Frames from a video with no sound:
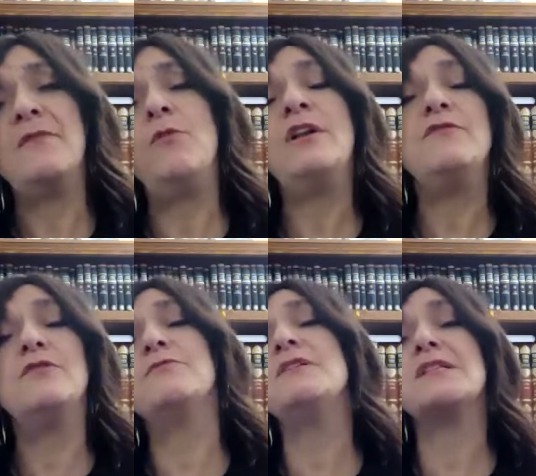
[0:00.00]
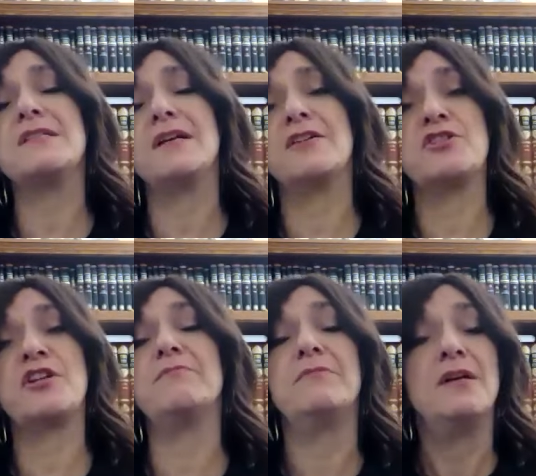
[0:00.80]
one of the reasons that
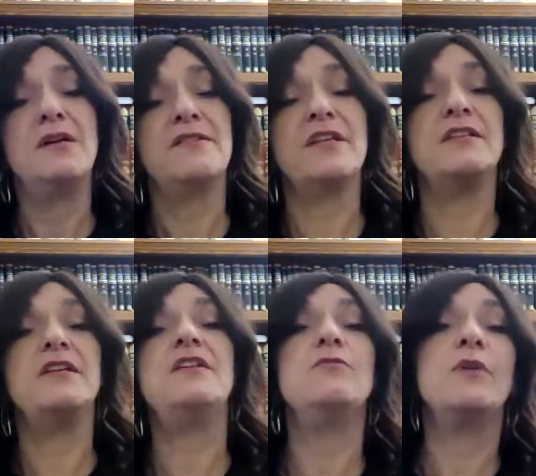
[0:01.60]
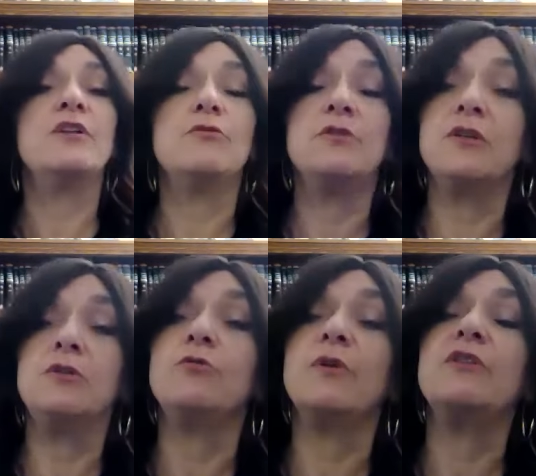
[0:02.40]
Hashem, that the Yidden went to
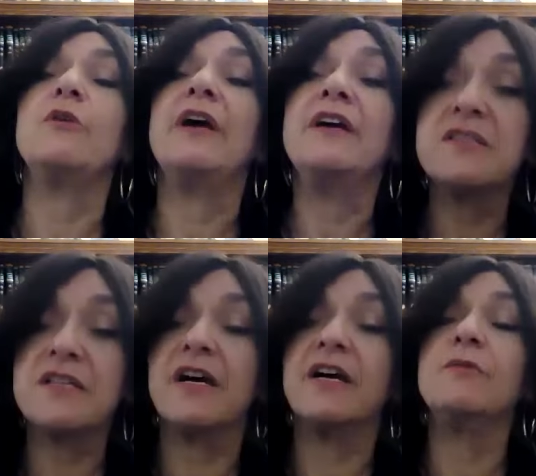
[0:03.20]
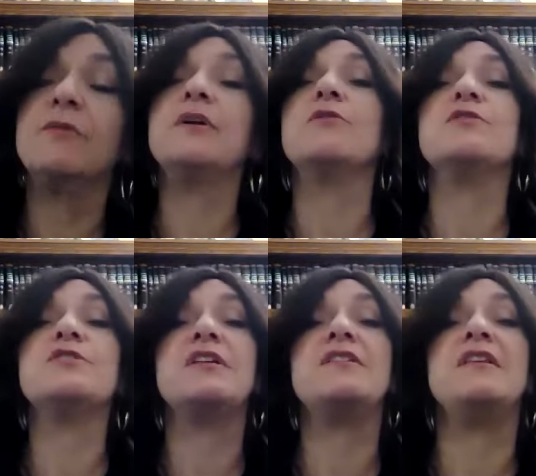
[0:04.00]
Galut, went to exile,
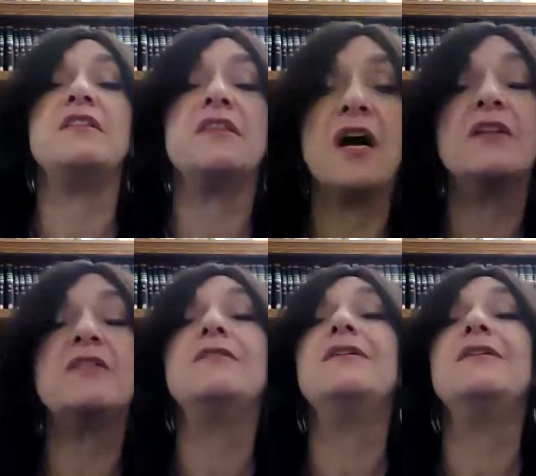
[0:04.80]
because they did not